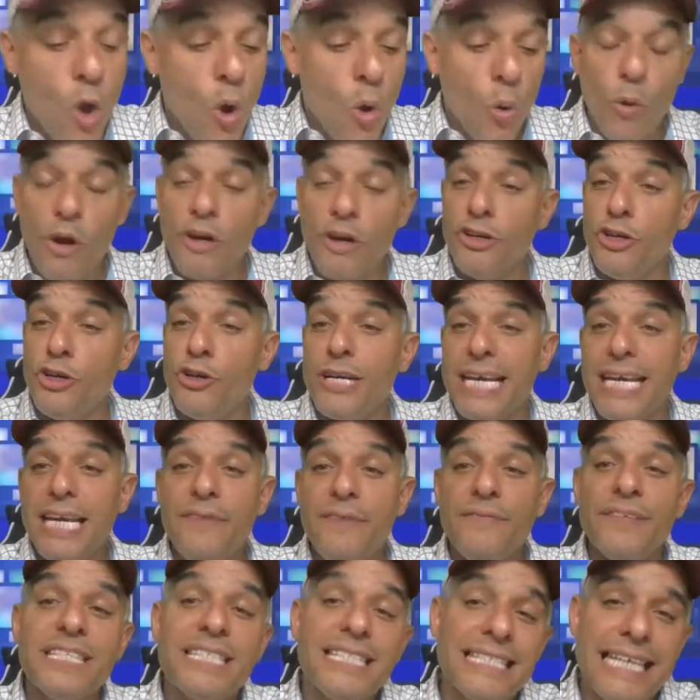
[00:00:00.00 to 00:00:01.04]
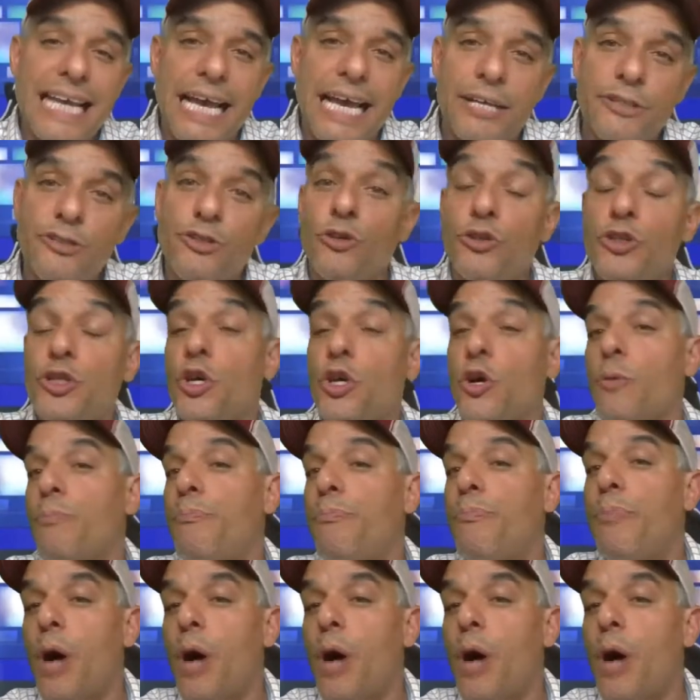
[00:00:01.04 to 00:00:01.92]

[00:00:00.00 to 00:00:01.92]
where you can even schedule your